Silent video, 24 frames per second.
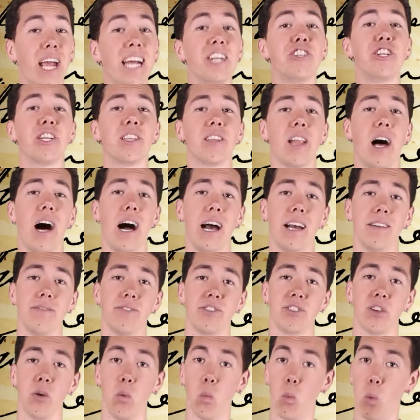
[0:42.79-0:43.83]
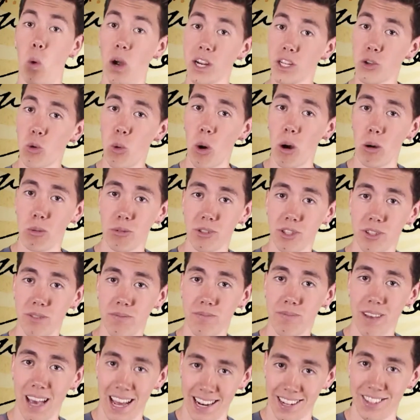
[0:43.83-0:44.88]
changing lives, one quote
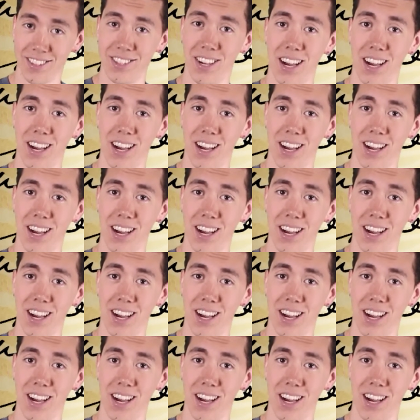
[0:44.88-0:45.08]
at a